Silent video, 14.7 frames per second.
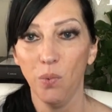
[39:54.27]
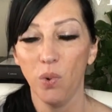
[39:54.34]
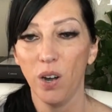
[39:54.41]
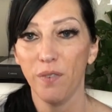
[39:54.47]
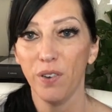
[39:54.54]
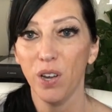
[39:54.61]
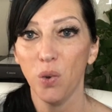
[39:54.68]

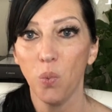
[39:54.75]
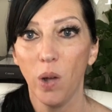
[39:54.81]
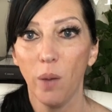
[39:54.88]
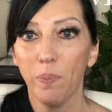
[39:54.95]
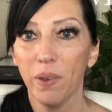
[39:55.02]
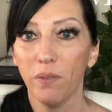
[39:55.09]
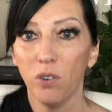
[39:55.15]
Wherever your
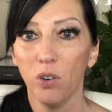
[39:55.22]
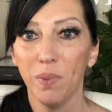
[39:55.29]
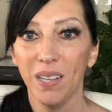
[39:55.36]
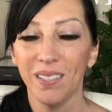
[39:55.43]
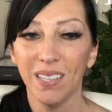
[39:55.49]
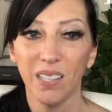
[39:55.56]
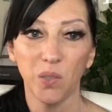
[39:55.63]
whelping room
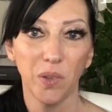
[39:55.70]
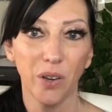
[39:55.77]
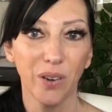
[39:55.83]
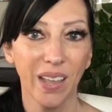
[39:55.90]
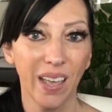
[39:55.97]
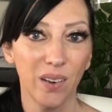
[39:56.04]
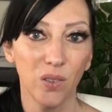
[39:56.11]
is, that's where
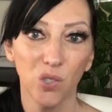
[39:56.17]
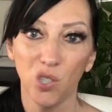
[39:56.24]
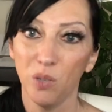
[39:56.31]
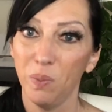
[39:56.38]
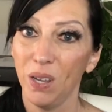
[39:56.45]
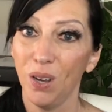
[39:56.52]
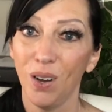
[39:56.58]
their kennel
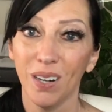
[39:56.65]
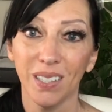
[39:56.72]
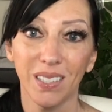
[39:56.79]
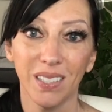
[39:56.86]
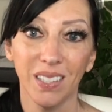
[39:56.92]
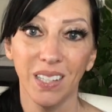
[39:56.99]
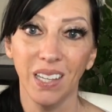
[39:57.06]
should be,
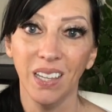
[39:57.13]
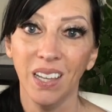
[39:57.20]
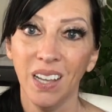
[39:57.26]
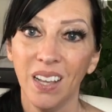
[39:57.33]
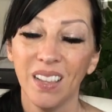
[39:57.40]
honestly.